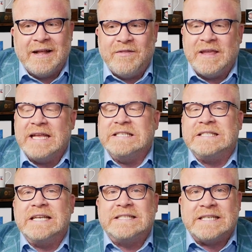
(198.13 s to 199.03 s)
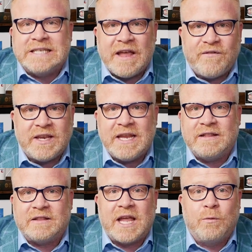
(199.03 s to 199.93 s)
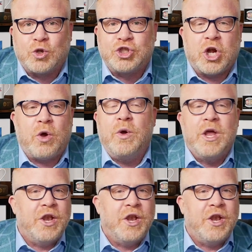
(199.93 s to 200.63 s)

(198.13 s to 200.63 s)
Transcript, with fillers: the insensitivity that they will show,